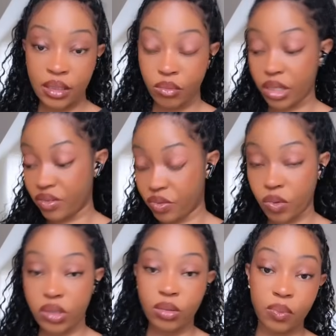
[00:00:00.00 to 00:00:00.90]
But if you
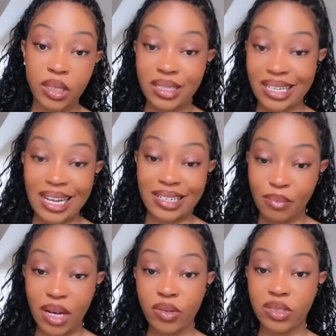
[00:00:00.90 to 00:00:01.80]
want to play the cat
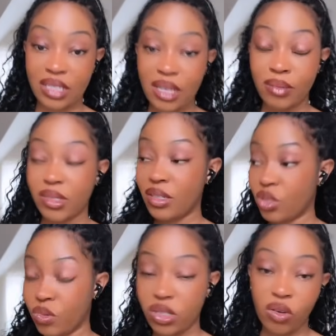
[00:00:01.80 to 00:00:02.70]
and mouse game, then
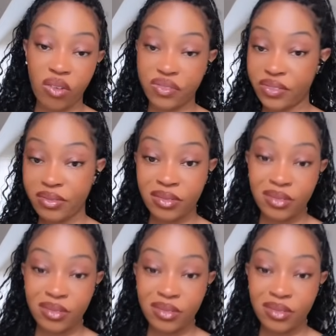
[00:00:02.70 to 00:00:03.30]
switch off.